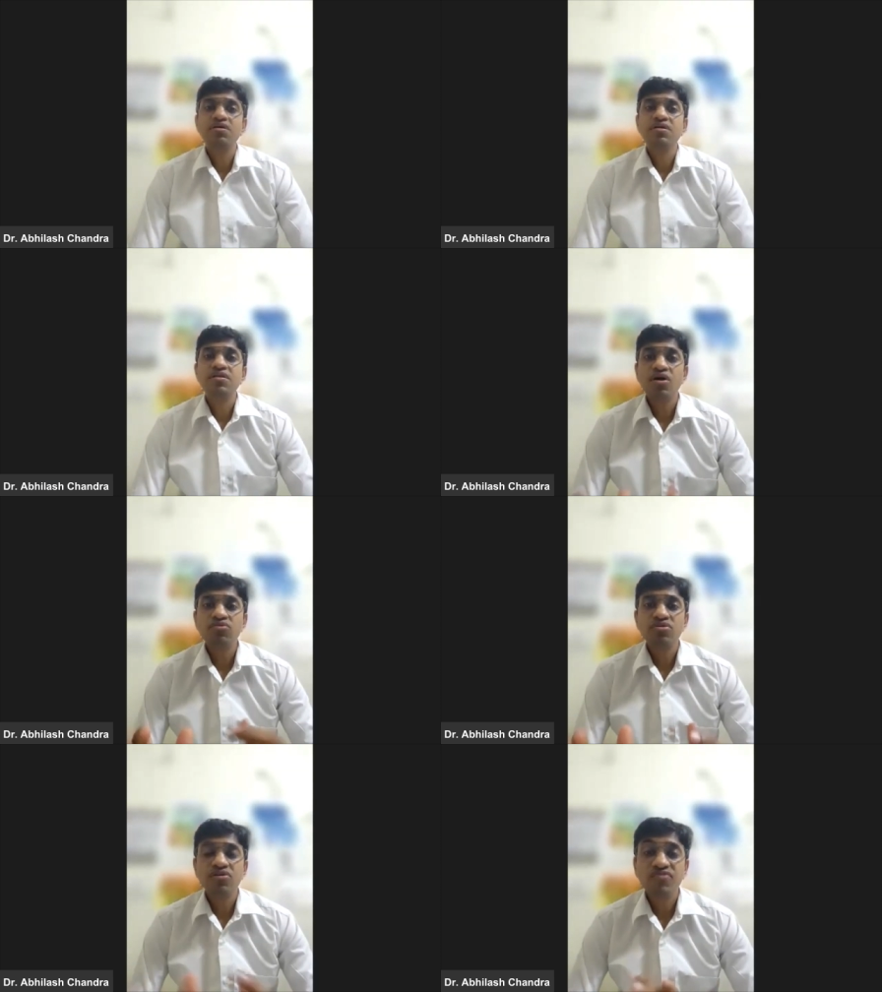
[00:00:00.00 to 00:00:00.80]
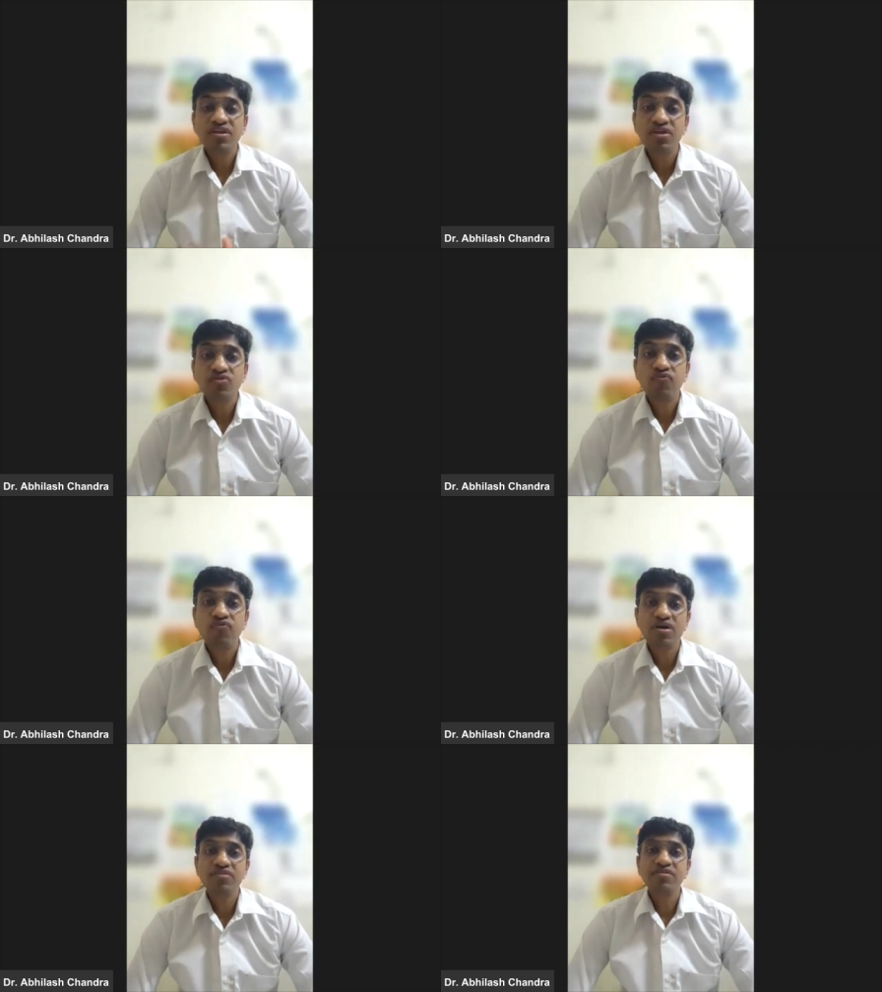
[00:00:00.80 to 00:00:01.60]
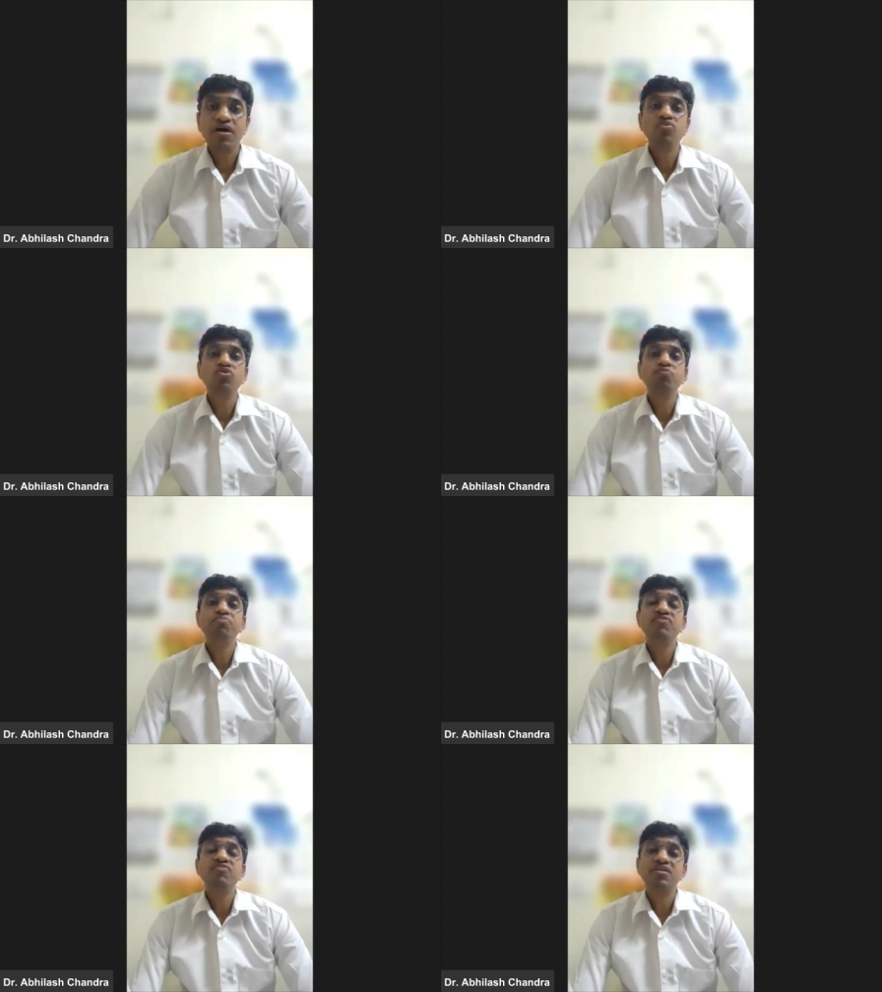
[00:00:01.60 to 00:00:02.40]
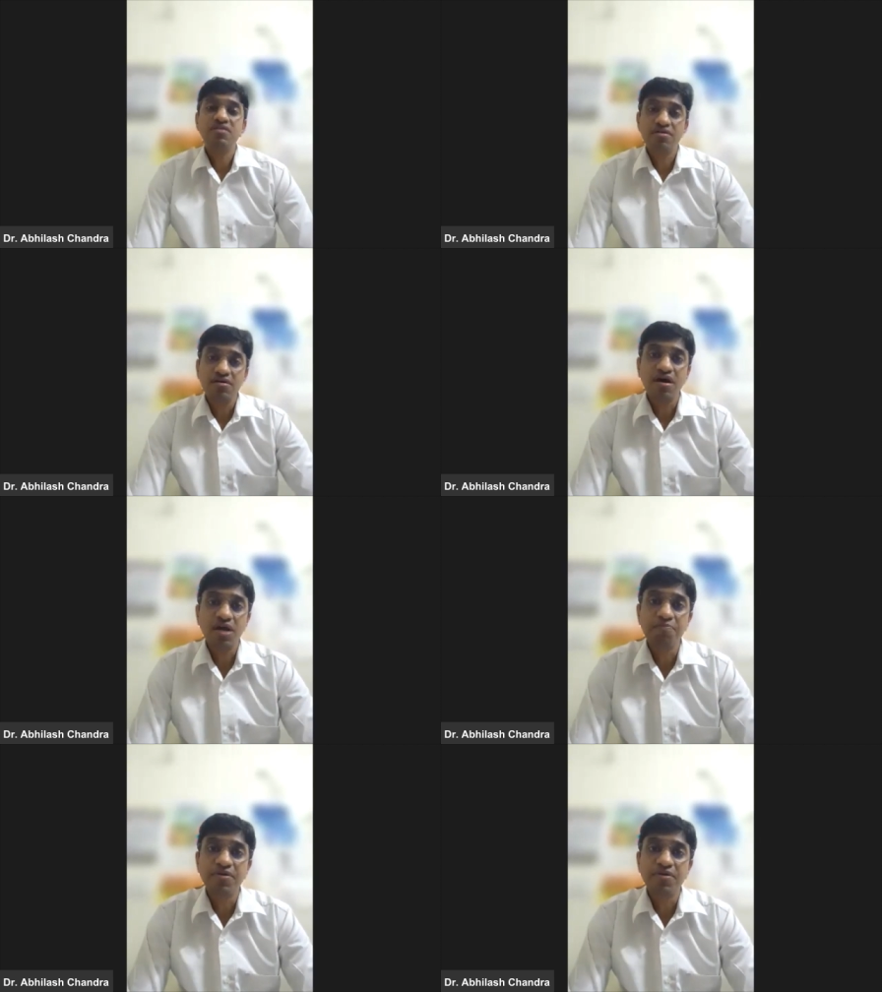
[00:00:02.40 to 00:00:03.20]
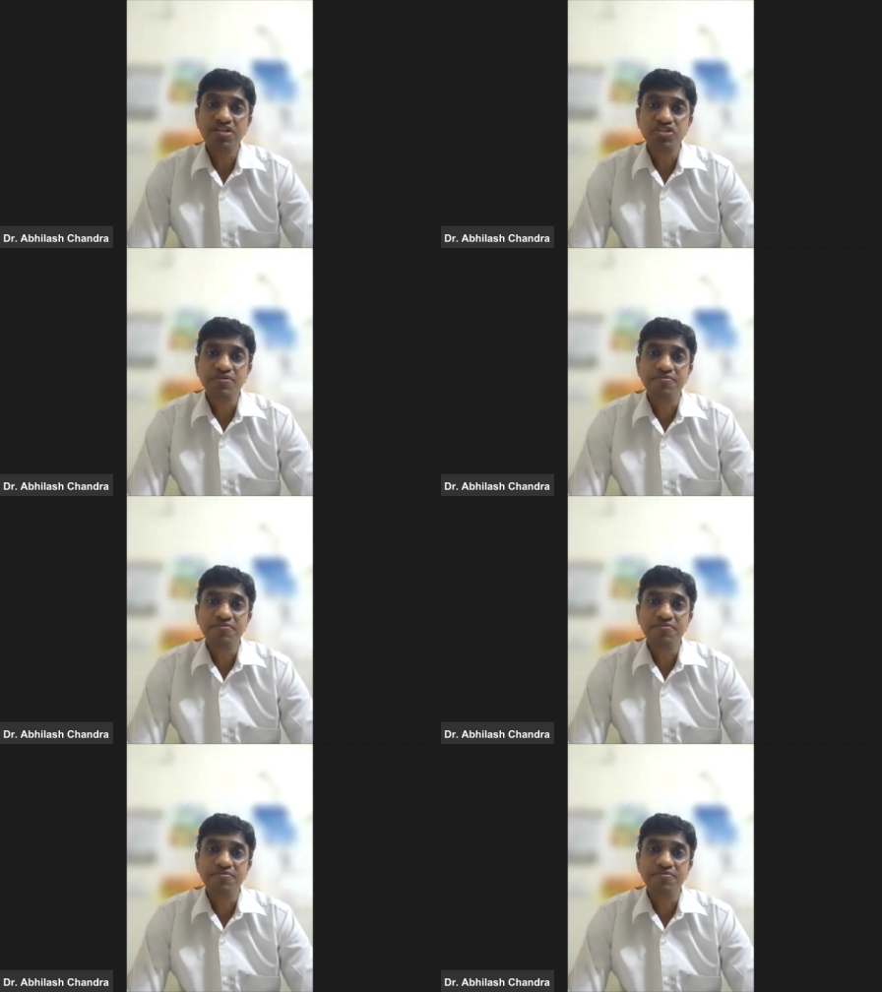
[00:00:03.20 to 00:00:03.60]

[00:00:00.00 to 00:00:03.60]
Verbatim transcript: Now, we need to focus how to prevent hypertension.